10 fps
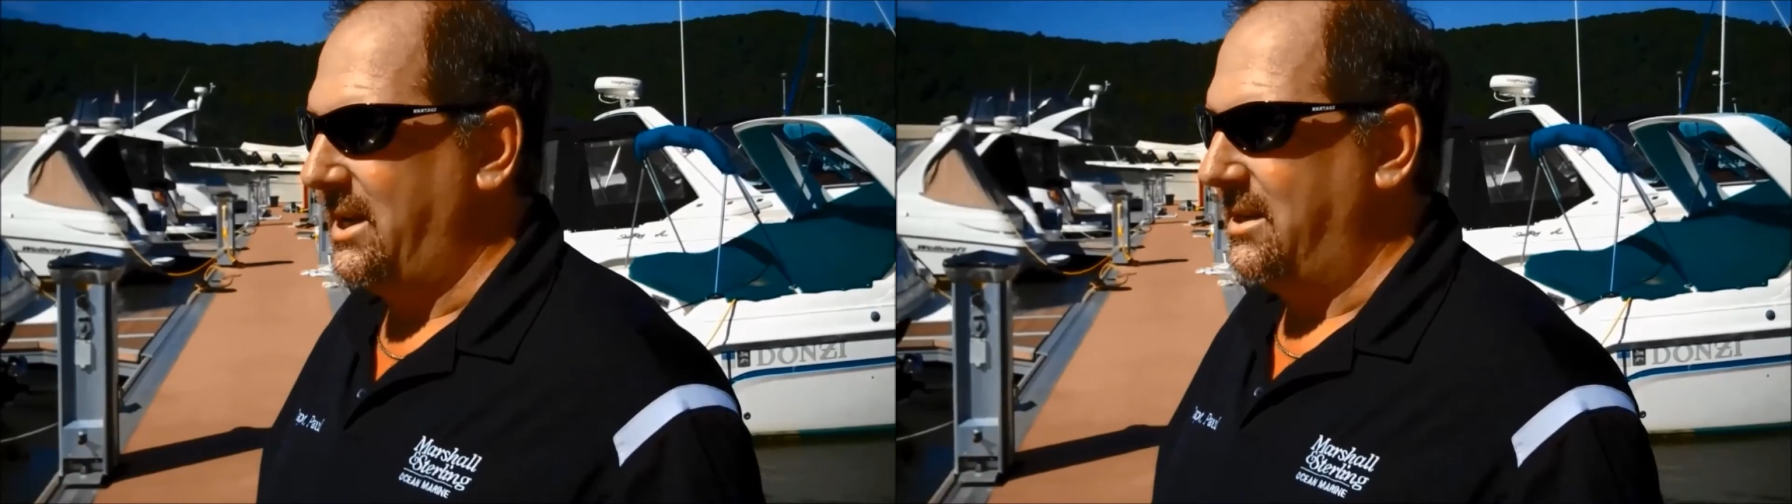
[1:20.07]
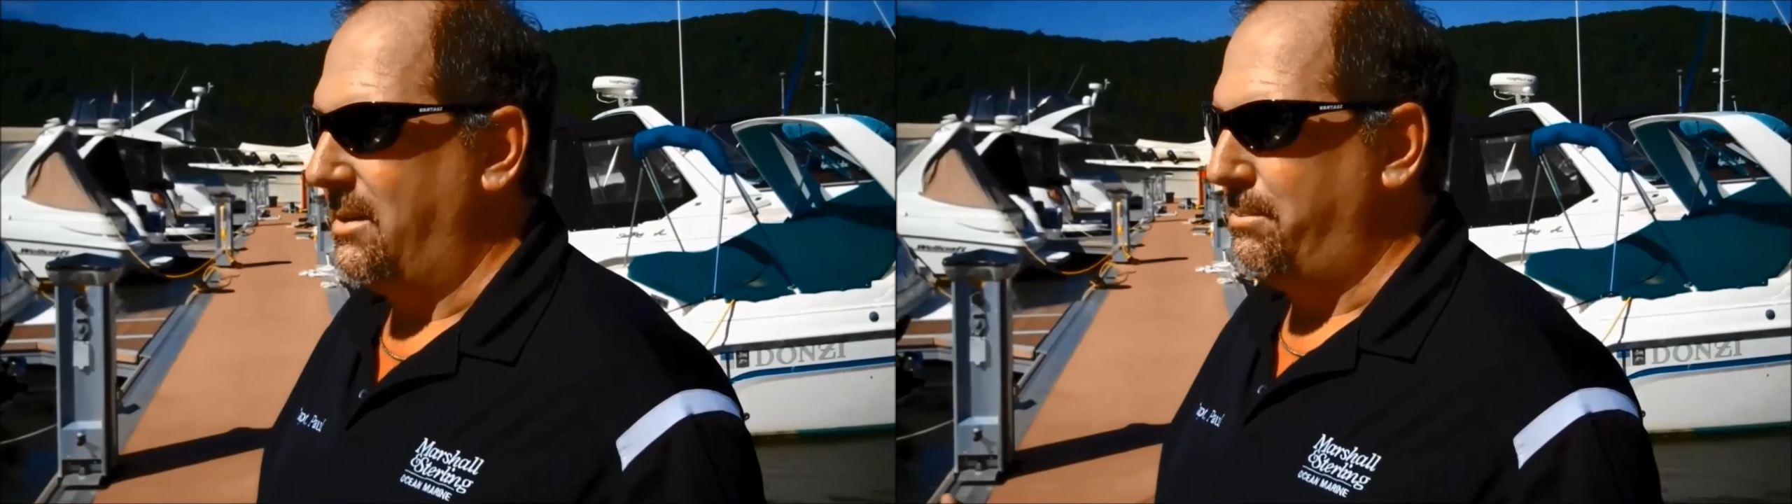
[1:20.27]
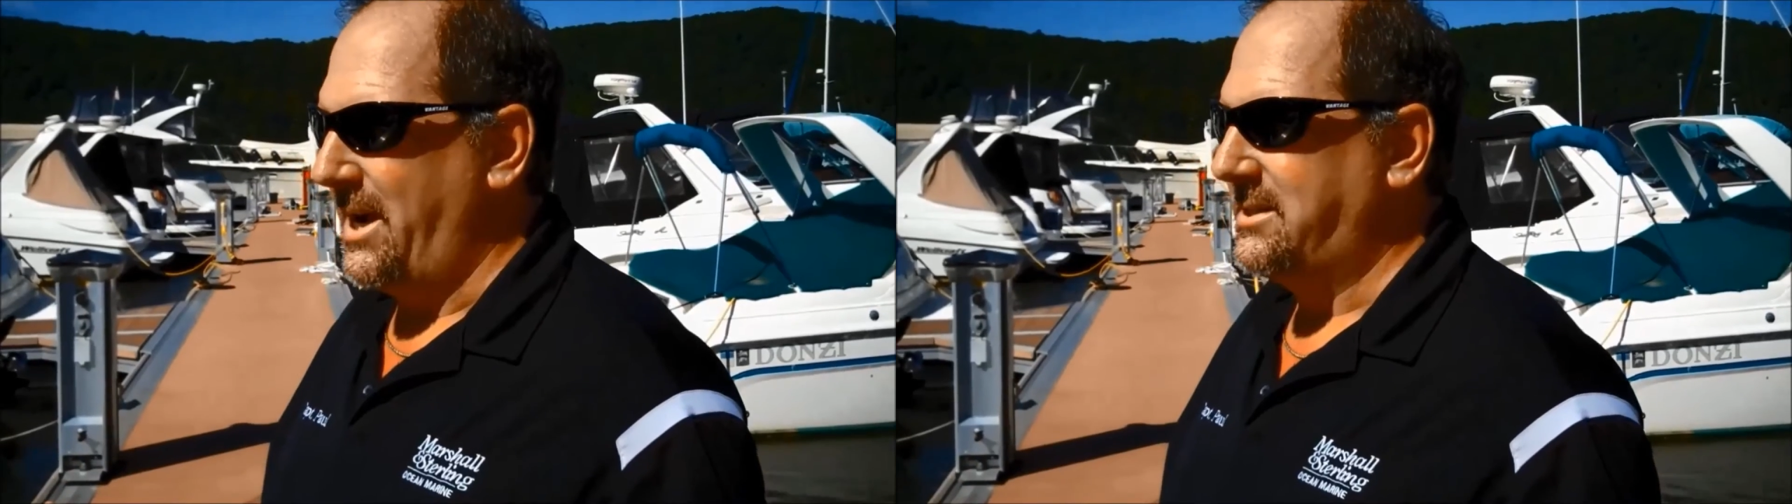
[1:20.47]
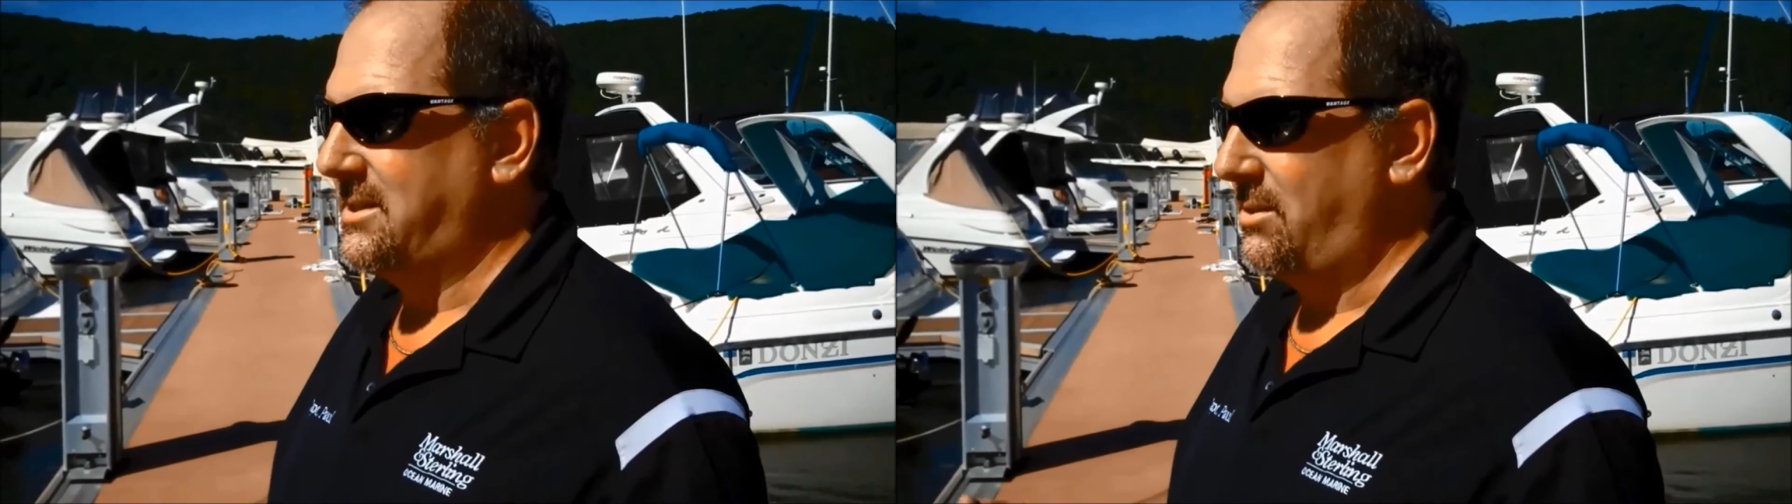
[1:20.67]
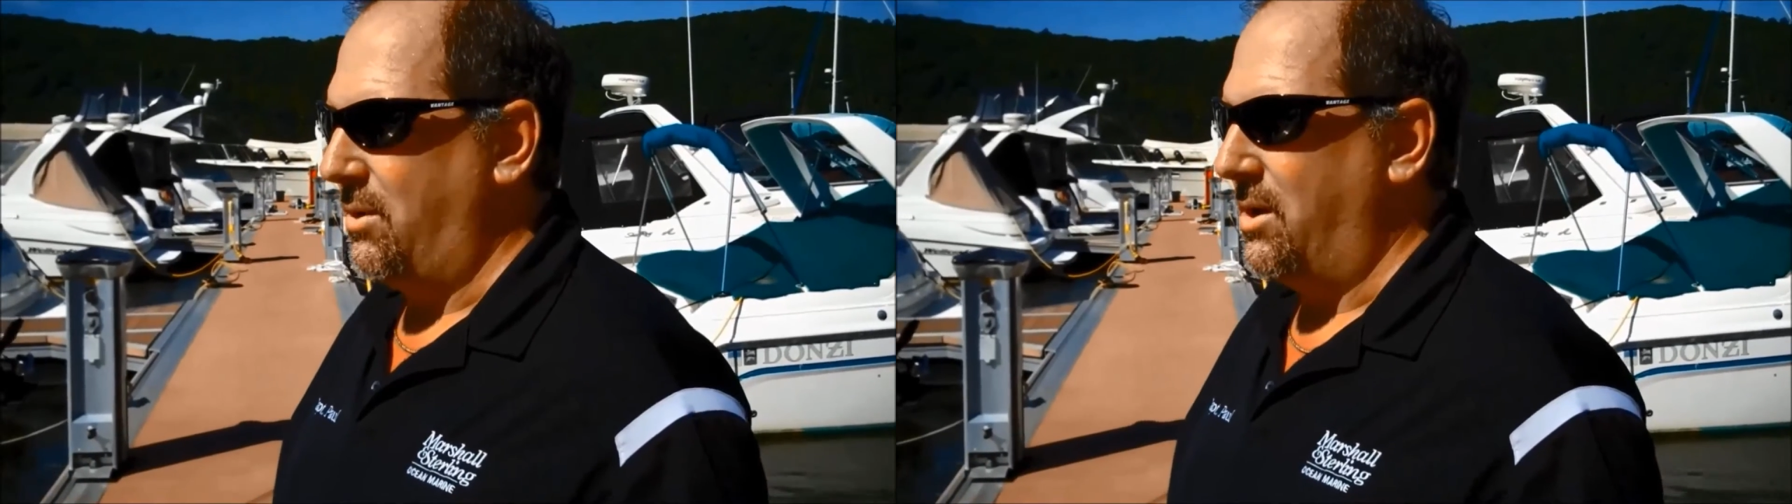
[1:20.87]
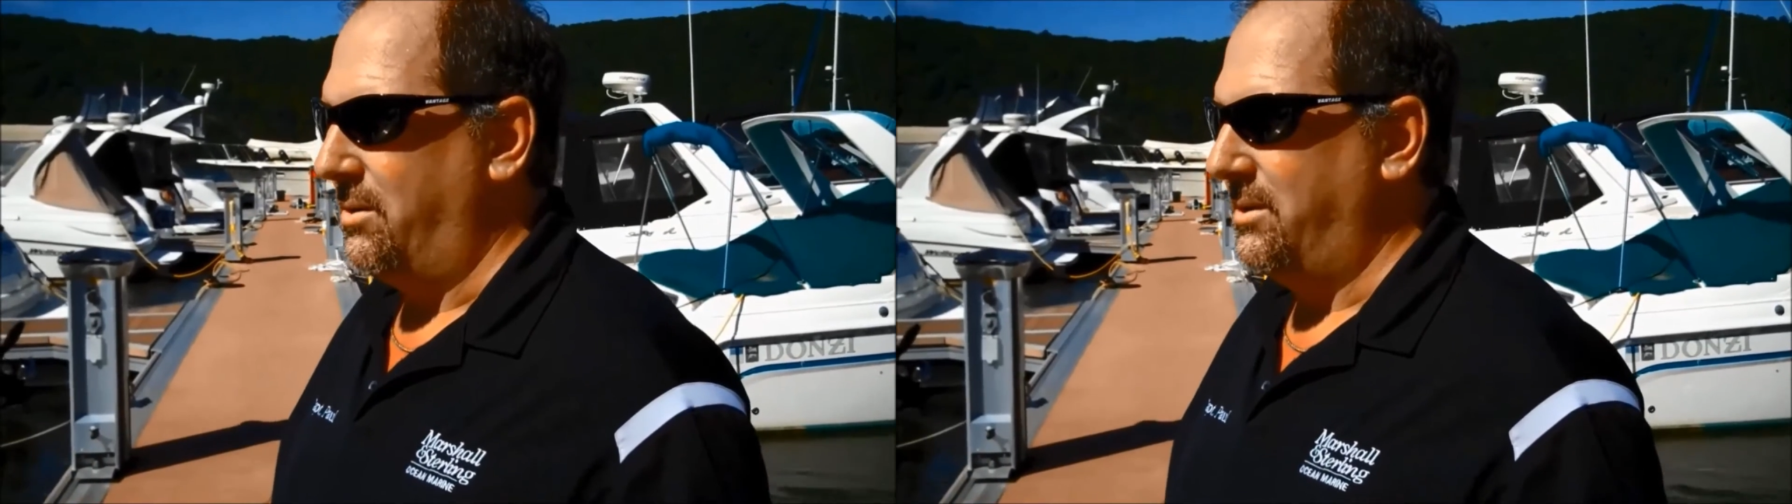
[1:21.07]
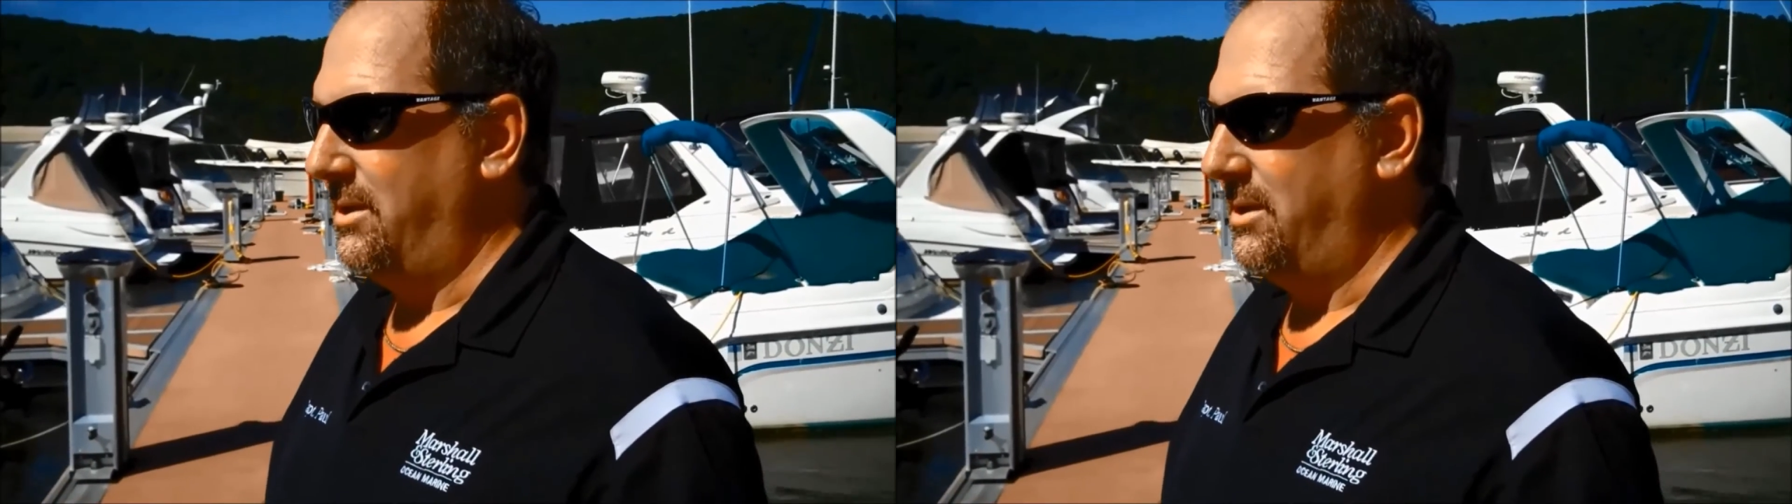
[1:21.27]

you the best quote